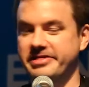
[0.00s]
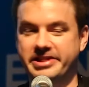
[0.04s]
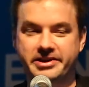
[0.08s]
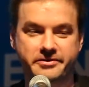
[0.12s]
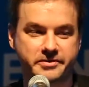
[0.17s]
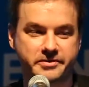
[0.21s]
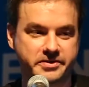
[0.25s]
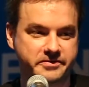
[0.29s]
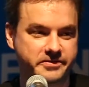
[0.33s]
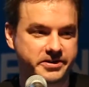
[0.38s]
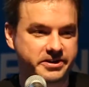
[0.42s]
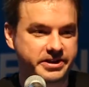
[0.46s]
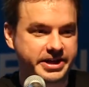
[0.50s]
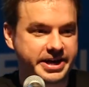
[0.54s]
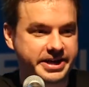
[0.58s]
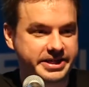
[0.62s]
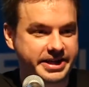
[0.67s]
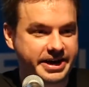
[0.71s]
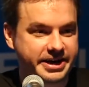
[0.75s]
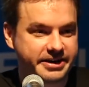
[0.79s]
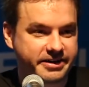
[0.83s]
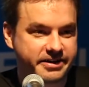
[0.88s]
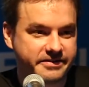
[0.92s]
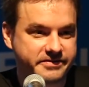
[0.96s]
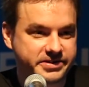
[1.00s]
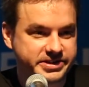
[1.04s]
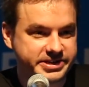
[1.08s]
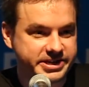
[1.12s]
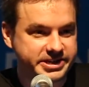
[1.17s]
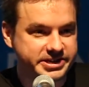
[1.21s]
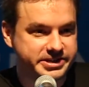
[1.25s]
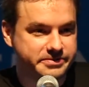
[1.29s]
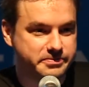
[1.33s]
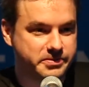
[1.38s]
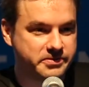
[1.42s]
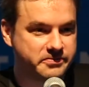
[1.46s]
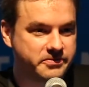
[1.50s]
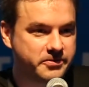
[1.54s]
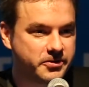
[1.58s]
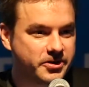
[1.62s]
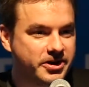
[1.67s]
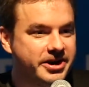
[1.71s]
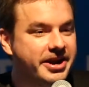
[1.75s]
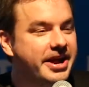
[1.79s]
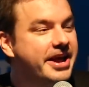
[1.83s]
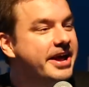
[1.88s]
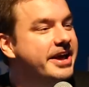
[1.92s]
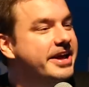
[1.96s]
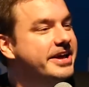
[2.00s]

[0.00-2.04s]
I think we've all had that conversation before.